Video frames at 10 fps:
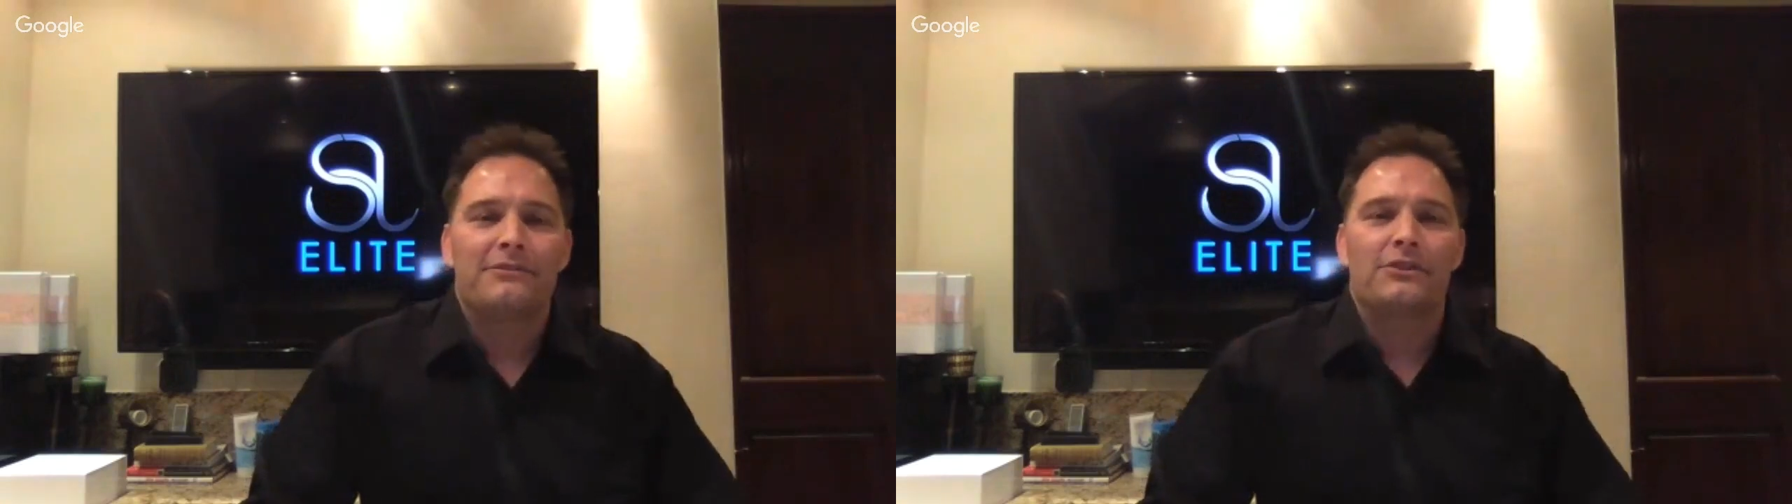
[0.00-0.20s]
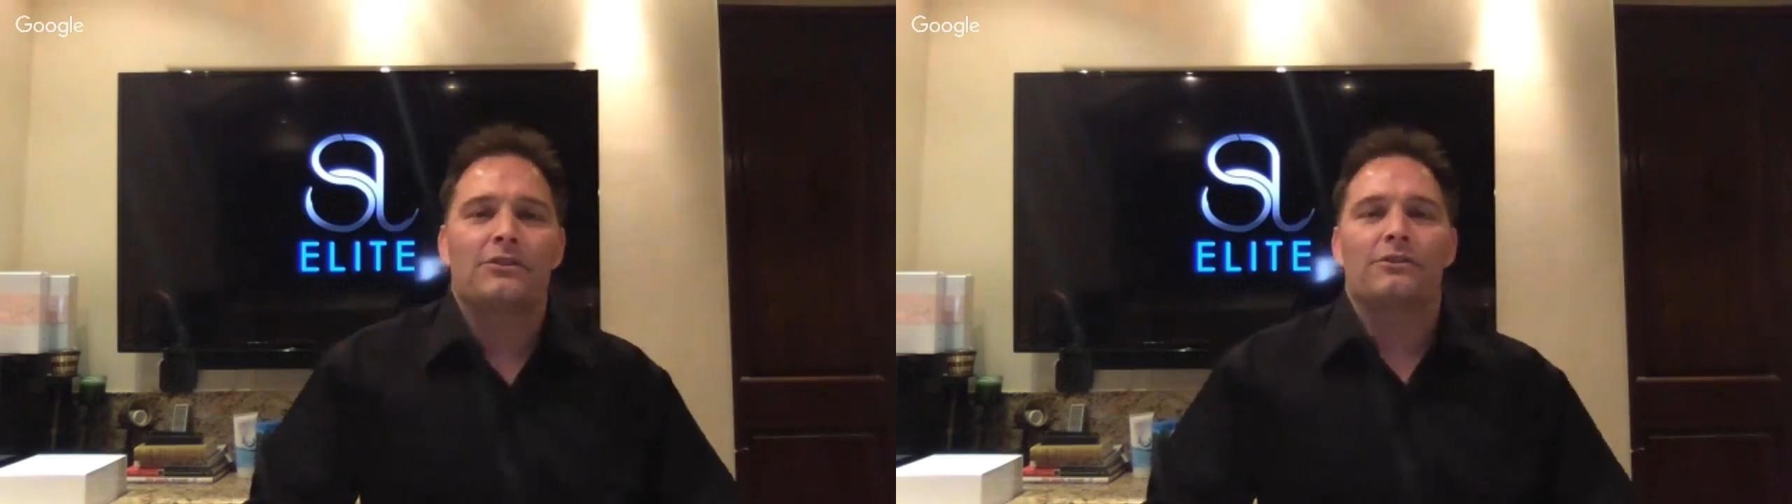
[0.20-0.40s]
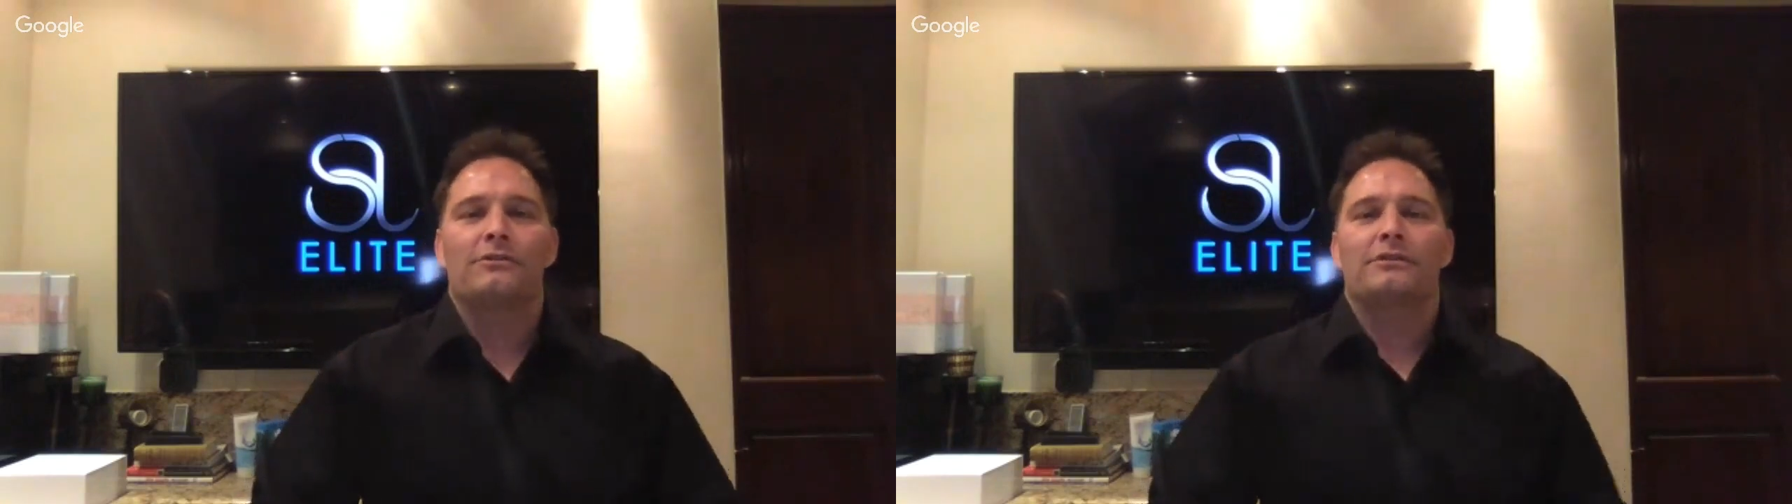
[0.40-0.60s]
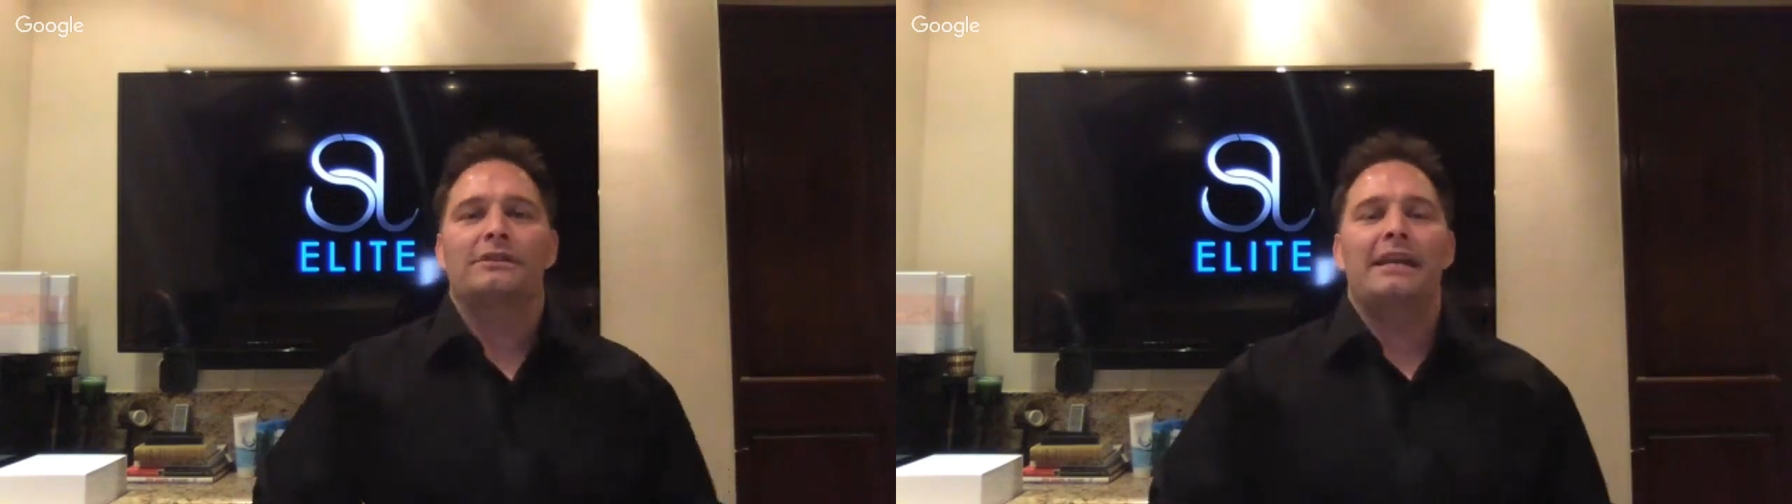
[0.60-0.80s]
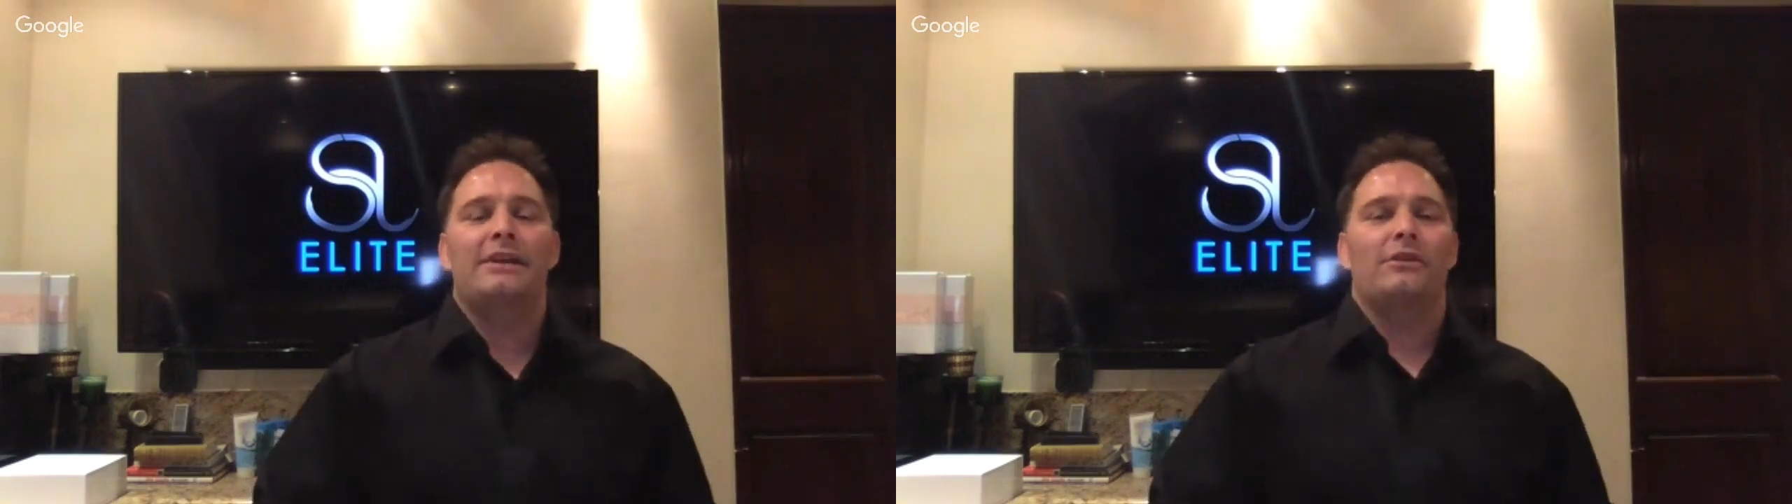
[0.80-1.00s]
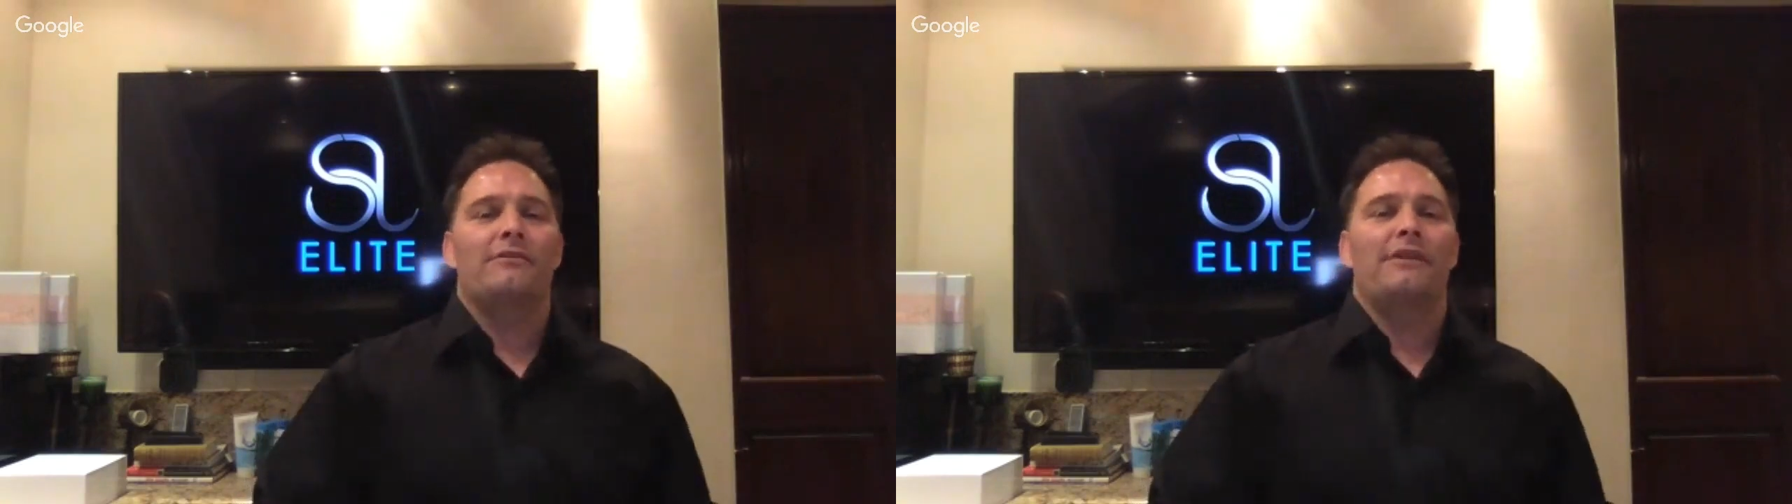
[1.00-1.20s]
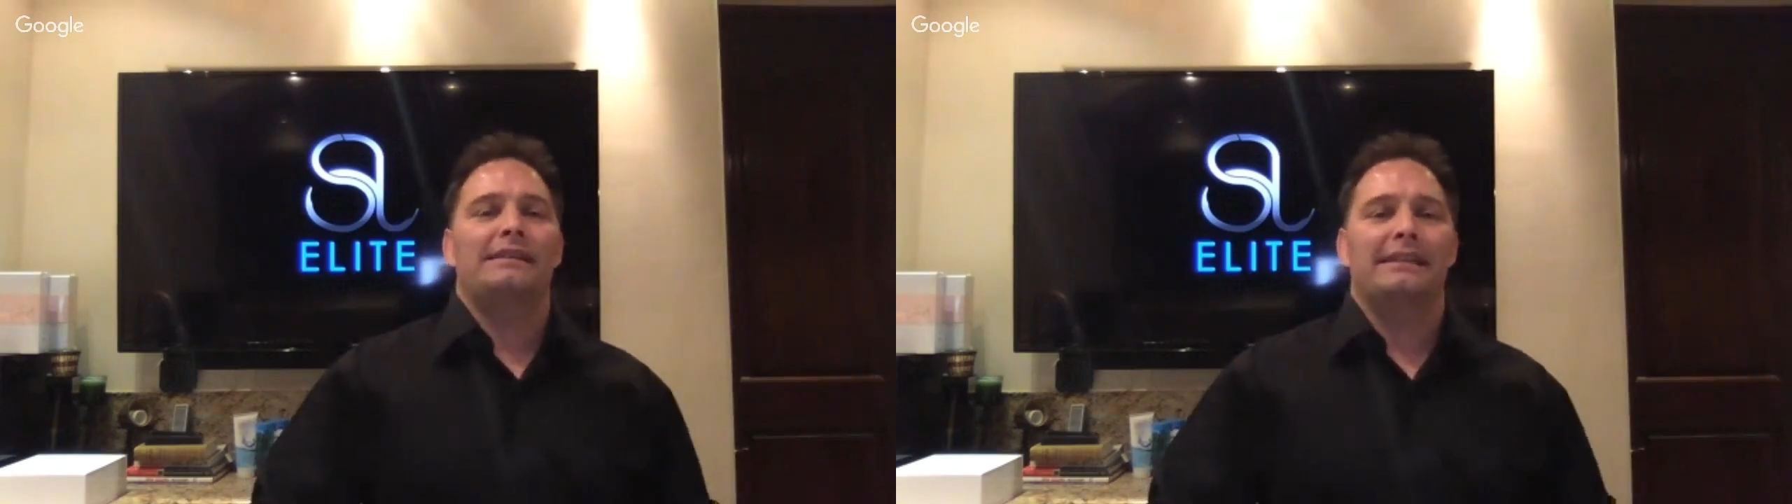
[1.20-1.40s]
Because if you're